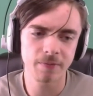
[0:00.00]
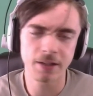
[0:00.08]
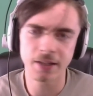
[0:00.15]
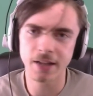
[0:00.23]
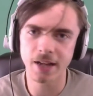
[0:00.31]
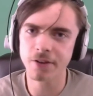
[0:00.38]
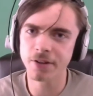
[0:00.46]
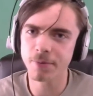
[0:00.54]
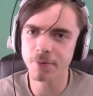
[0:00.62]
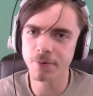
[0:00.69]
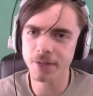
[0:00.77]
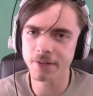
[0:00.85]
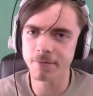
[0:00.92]
It's now number
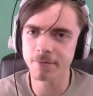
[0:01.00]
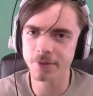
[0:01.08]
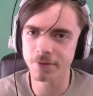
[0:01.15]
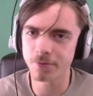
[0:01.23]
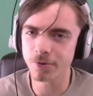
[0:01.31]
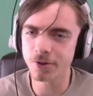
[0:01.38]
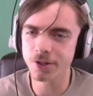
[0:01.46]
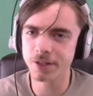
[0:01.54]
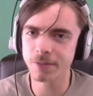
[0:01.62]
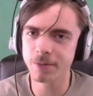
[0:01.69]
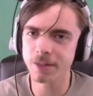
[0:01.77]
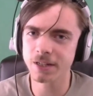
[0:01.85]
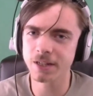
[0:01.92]
one of the
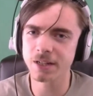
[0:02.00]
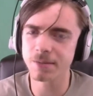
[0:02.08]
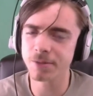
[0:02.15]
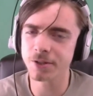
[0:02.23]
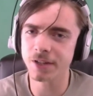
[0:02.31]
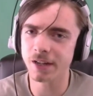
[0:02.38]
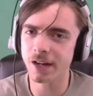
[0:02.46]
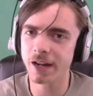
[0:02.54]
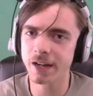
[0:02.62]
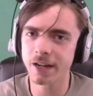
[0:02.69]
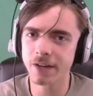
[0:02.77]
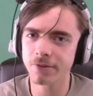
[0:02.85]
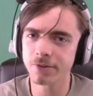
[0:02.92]
worst pieces of music
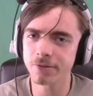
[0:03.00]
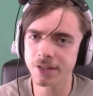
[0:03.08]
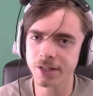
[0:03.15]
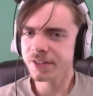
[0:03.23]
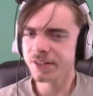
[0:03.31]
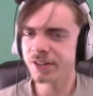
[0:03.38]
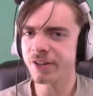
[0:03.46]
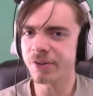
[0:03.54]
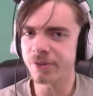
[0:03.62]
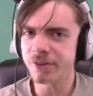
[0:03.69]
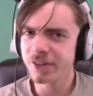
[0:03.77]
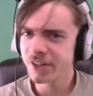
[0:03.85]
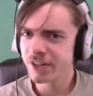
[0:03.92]
I ever was.
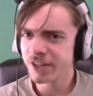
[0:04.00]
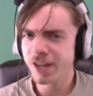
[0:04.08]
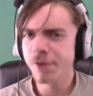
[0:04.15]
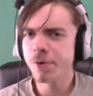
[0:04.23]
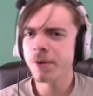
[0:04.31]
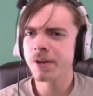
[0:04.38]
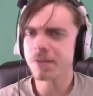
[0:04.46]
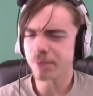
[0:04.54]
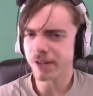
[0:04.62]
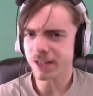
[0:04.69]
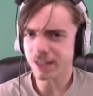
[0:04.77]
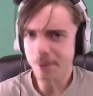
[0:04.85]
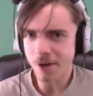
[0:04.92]
So, everyone
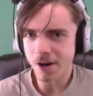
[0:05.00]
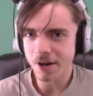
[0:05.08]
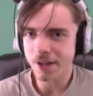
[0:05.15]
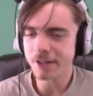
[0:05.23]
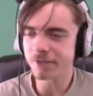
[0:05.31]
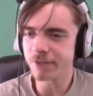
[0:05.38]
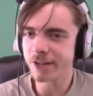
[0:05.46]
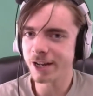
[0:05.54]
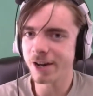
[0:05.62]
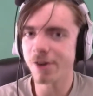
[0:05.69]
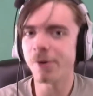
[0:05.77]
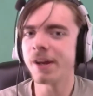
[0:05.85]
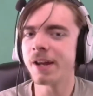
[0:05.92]
picked apart his
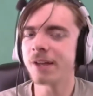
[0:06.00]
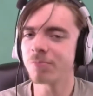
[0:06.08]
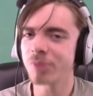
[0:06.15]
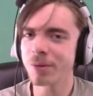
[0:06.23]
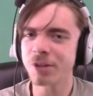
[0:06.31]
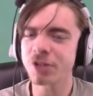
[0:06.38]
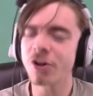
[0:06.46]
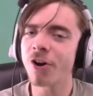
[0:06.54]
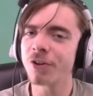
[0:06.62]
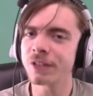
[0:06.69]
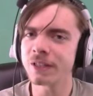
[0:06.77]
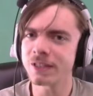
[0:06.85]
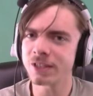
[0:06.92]
video, and pretty much
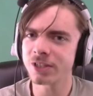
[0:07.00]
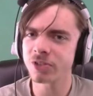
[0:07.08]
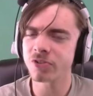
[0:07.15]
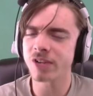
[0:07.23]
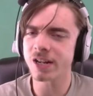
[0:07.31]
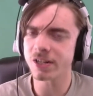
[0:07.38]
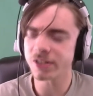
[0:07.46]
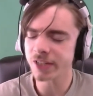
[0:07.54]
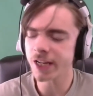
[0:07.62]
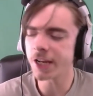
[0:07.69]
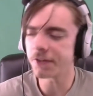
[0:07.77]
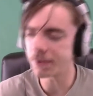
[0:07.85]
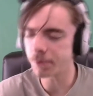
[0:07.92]
all the diss tracks
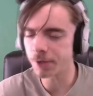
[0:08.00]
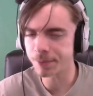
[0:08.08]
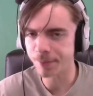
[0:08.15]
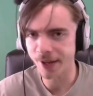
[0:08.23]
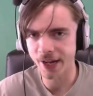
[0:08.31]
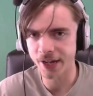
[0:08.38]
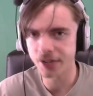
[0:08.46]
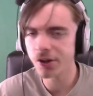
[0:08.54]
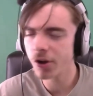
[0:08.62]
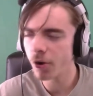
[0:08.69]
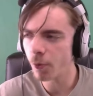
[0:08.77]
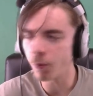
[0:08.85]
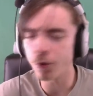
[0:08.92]
everyone made
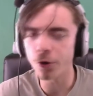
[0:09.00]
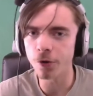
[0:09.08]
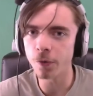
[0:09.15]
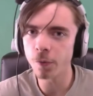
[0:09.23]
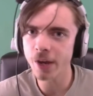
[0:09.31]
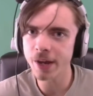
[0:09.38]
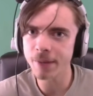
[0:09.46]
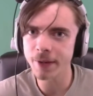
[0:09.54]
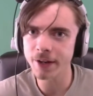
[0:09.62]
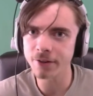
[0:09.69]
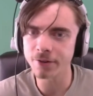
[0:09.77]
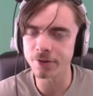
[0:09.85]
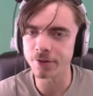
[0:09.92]
were way
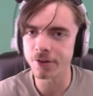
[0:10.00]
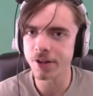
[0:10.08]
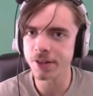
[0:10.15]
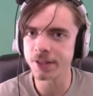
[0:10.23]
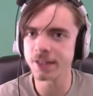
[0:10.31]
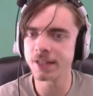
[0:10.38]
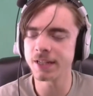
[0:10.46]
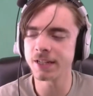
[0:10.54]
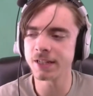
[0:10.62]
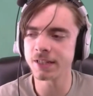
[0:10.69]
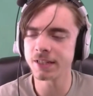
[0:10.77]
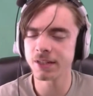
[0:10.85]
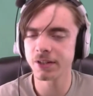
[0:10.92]
better than
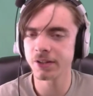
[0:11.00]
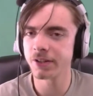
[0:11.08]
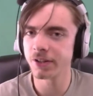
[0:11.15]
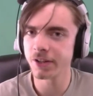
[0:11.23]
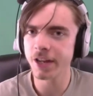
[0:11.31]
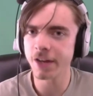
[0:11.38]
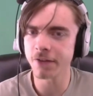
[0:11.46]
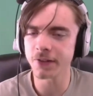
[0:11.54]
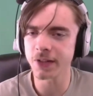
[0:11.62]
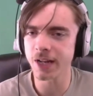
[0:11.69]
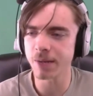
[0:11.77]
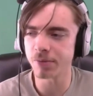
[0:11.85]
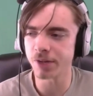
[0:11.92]
his
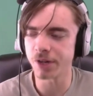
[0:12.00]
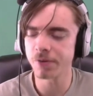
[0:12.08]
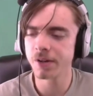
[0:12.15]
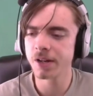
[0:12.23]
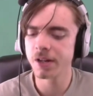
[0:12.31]
Everyday Bro.